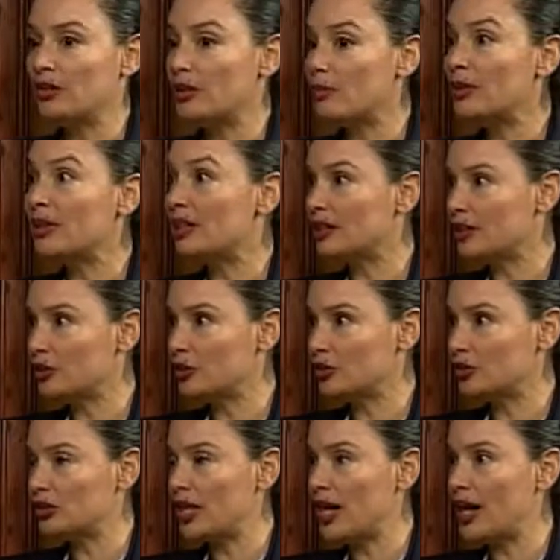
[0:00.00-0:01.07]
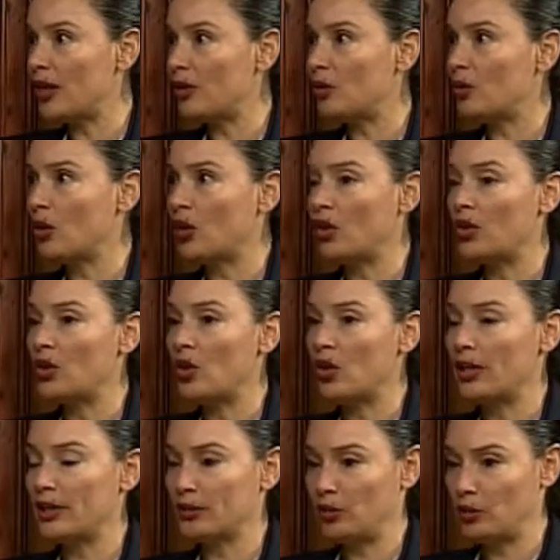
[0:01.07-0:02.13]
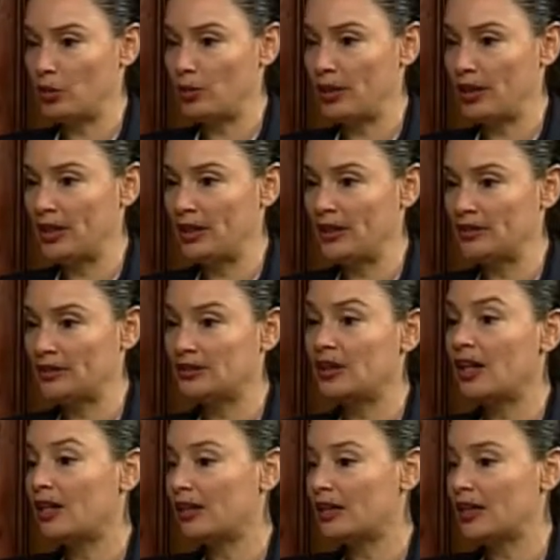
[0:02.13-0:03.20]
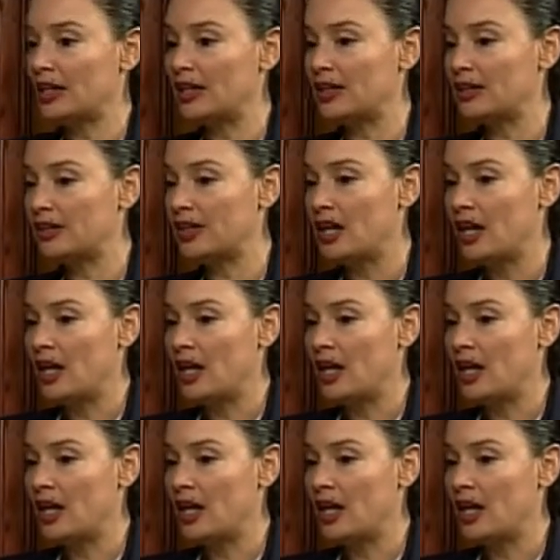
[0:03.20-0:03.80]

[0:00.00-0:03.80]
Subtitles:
the millennials now, are going to be stuck in